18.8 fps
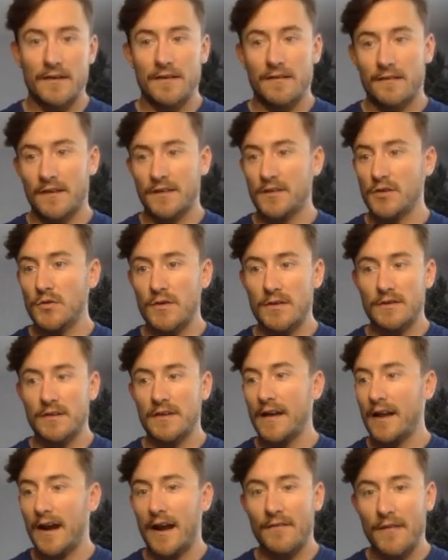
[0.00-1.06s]
Like
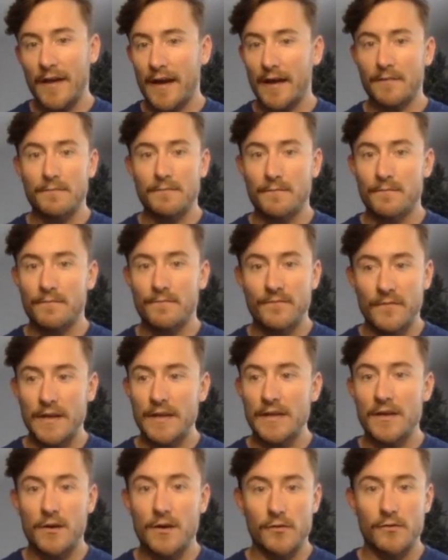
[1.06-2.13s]
I've had
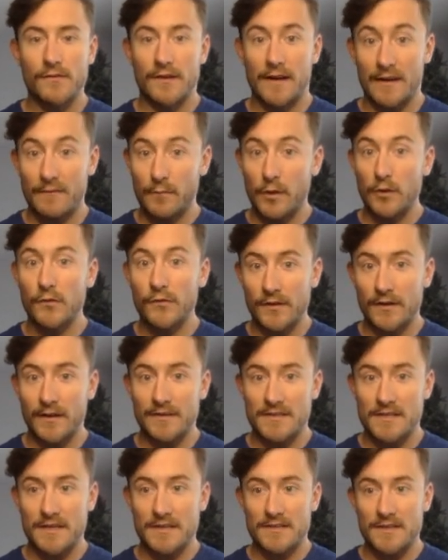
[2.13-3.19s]
videos that I've posted
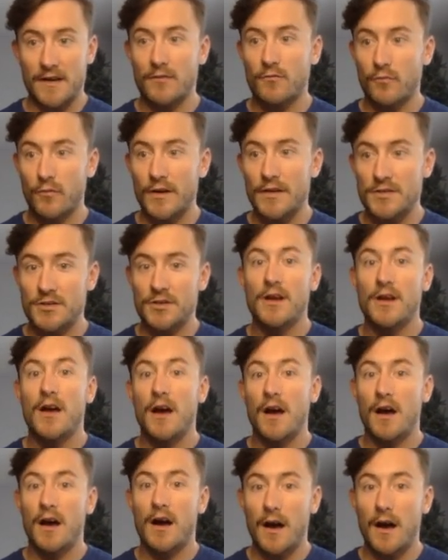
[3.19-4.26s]
on TikTok reach
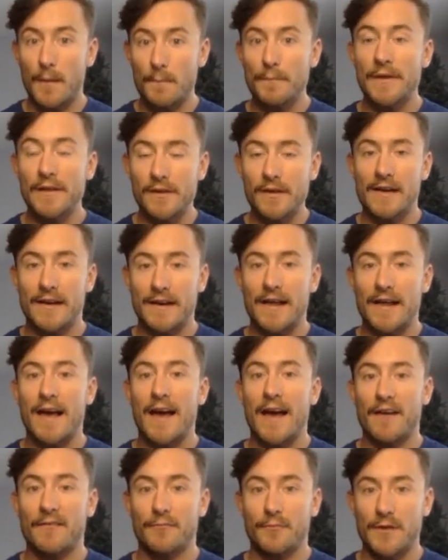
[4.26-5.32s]
1.5 million
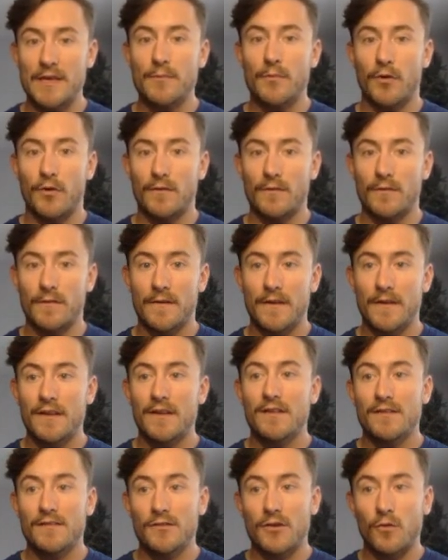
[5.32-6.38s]
people.
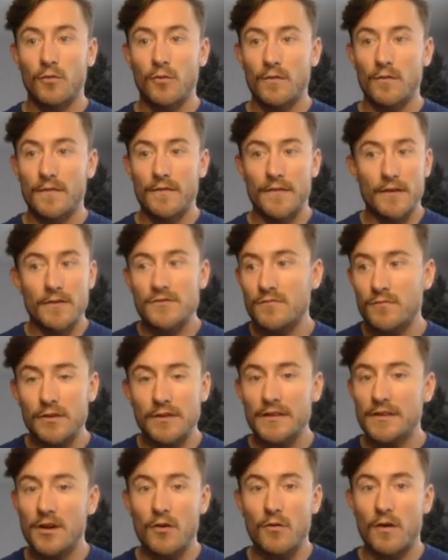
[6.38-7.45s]
So there's
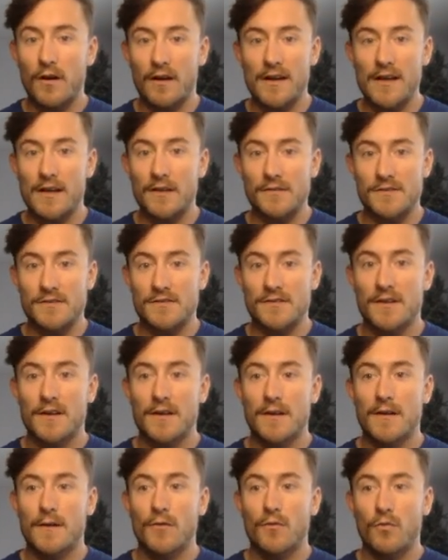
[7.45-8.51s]
really nowhere else
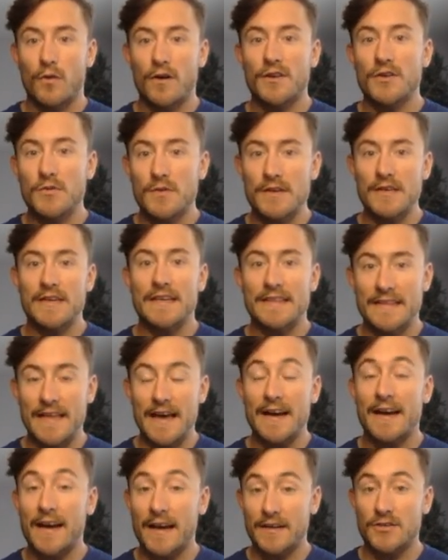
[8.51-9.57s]
where you can get
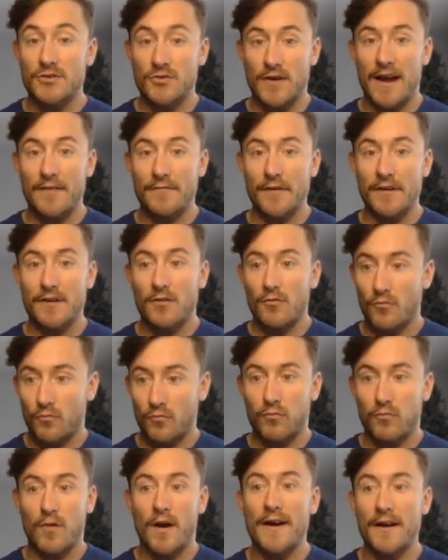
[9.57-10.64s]
that kind of traffic
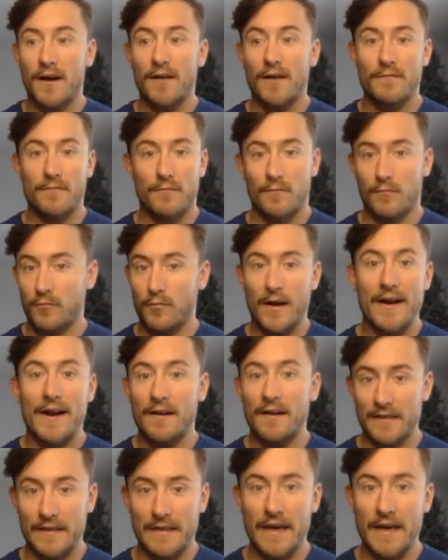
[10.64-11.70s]
right out
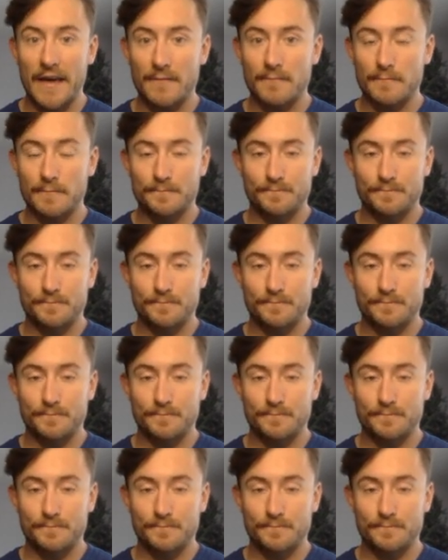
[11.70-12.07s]
of the gate.